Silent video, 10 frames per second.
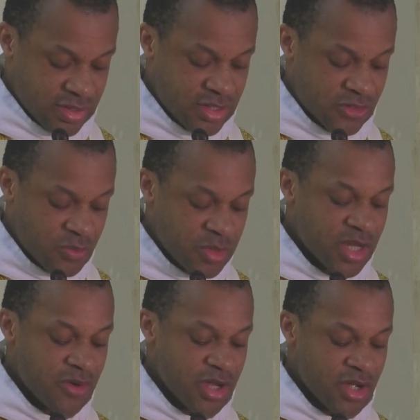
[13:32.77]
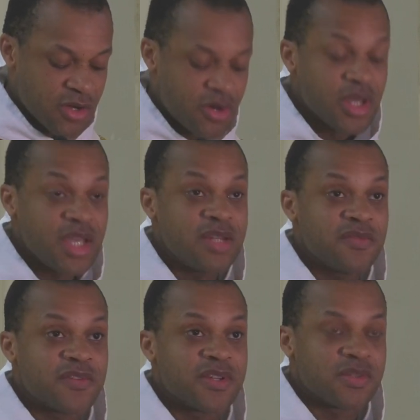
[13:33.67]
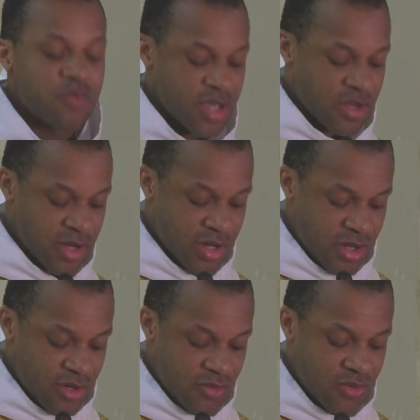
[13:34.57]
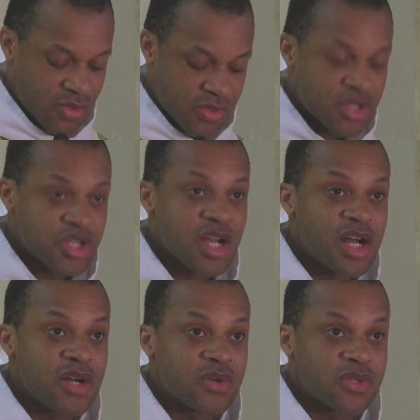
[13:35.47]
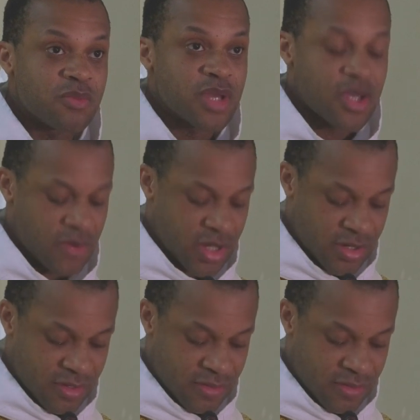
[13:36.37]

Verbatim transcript: little Mary or infant Mary or the child Mary.